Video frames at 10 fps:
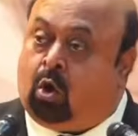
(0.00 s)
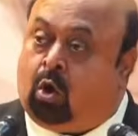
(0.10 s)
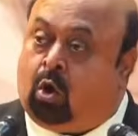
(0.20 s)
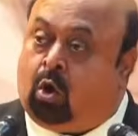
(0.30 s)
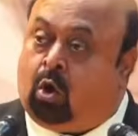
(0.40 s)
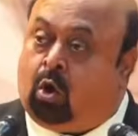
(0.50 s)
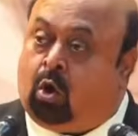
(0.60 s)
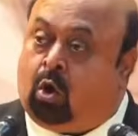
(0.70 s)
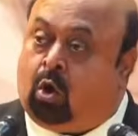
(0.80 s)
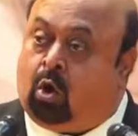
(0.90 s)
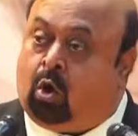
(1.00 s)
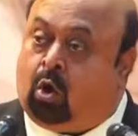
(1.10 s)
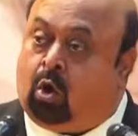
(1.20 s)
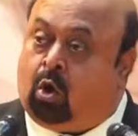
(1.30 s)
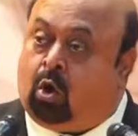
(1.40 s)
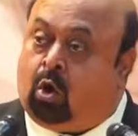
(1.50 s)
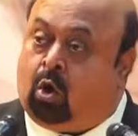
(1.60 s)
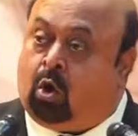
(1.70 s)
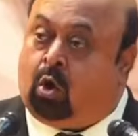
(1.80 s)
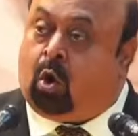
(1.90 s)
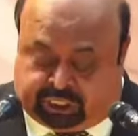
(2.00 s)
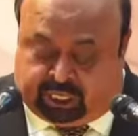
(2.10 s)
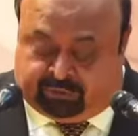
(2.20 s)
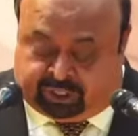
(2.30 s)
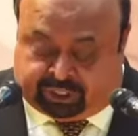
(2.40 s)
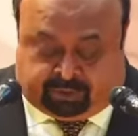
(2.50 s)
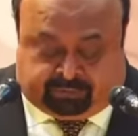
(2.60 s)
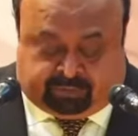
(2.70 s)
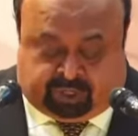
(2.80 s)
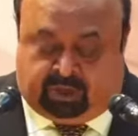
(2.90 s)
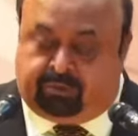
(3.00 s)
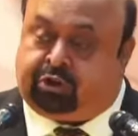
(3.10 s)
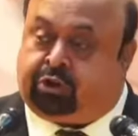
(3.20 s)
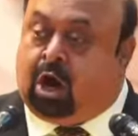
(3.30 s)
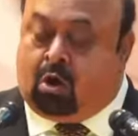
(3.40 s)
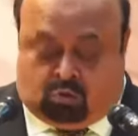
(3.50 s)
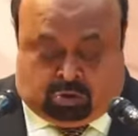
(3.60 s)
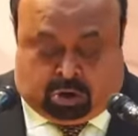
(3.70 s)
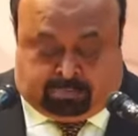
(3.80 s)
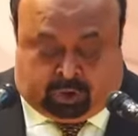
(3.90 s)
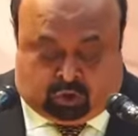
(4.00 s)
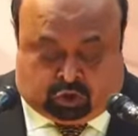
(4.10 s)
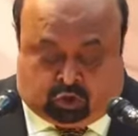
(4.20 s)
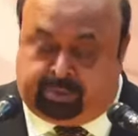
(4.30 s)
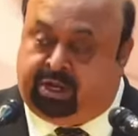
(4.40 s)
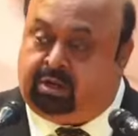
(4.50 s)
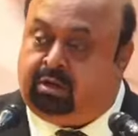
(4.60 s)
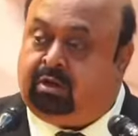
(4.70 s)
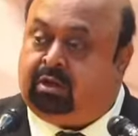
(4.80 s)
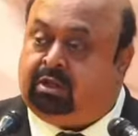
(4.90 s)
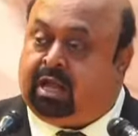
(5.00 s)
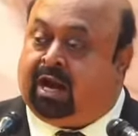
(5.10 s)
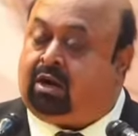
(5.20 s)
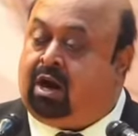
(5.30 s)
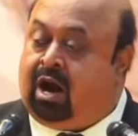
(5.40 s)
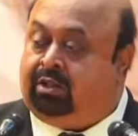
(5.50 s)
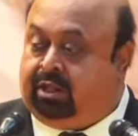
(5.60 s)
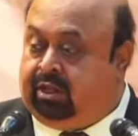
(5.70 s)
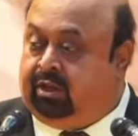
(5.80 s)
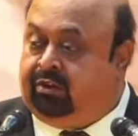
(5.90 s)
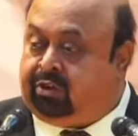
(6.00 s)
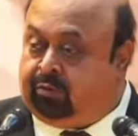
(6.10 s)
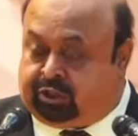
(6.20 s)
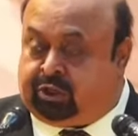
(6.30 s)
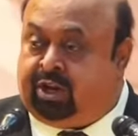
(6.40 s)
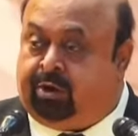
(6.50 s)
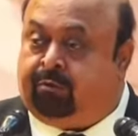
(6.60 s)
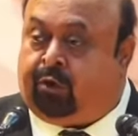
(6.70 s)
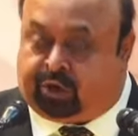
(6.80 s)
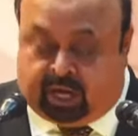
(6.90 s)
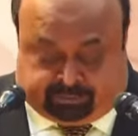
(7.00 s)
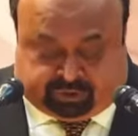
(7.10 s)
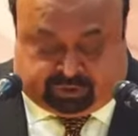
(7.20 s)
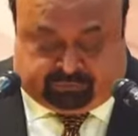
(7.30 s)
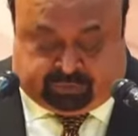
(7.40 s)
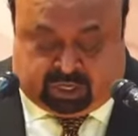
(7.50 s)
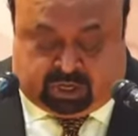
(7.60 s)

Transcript: This was in fact in an ancient wisdom which now proves to be that Gandhi is a visionary of our times.